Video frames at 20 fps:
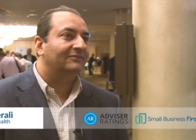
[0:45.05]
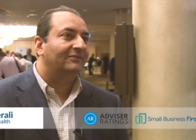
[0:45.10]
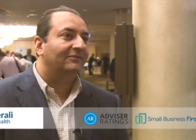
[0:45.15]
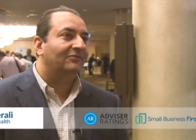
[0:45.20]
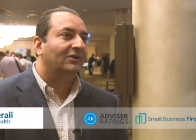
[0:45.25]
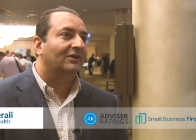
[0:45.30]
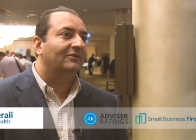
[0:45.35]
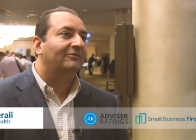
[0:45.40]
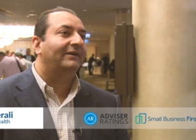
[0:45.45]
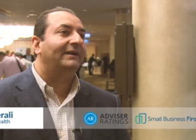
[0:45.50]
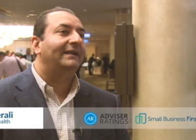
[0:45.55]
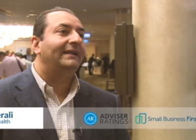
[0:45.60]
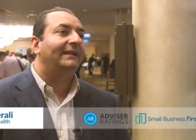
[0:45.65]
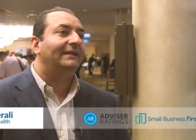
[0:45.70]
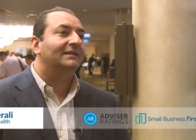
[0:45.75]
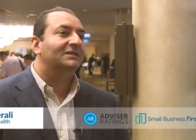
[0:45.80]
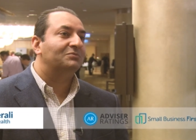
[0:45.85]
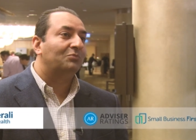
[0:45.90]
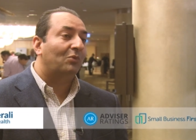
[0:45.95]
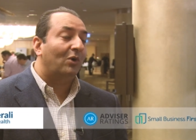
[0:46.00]
We've got a very
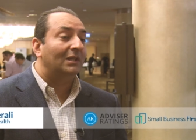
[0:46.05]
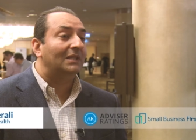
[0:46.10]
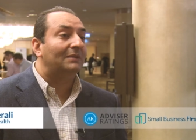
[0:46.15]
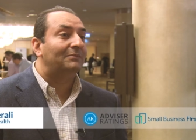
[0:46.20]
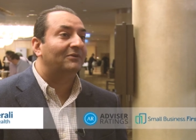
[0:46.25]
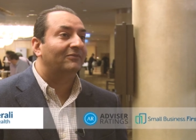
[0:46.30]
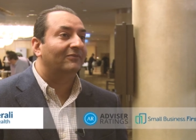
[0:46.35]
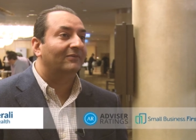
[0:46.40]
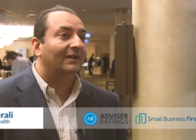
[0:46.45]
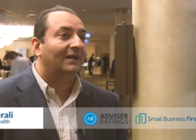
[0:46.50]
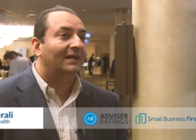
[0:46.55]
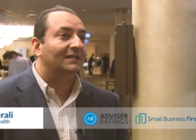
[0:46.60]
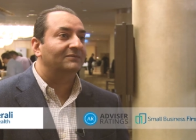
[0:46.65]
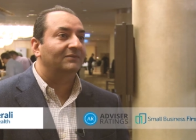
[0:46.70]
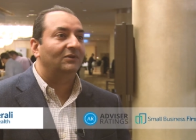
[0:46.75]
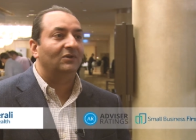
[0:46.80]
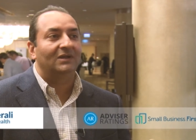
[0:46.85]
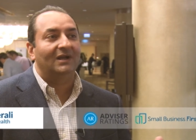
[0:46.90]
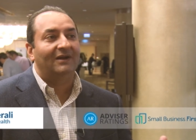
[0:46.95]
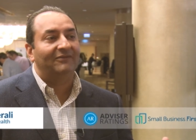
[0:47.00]
small number of clients. We
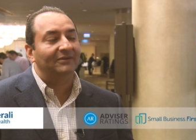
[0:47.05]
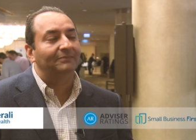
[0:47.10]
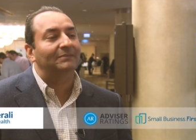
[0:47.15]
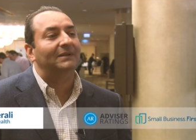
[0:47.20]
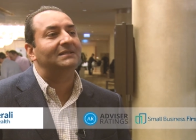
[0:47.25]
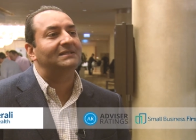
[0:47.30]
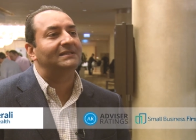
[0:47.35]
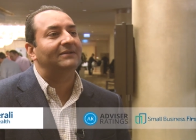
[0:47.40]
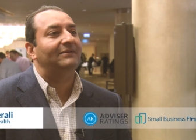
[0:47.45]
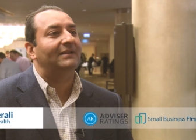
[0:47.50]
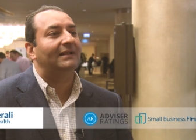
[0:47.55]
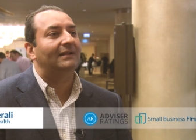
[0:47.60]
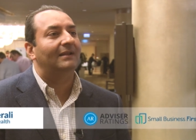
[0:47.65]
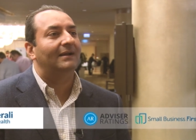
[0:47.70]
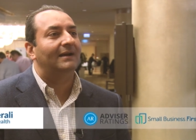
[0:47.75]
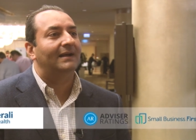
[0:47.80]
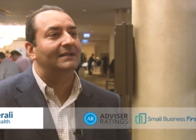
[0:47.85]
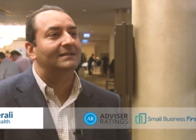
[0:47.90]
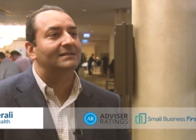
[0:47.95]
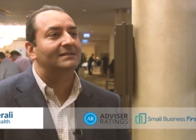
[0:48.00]
look after about 70
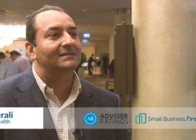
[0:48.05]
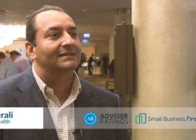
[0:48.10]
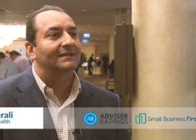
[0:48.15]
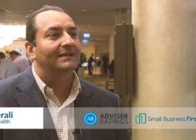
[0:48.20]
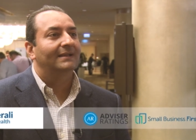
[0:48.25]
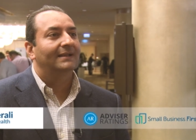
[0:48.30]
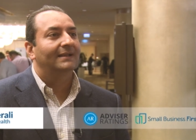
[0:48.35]
clients.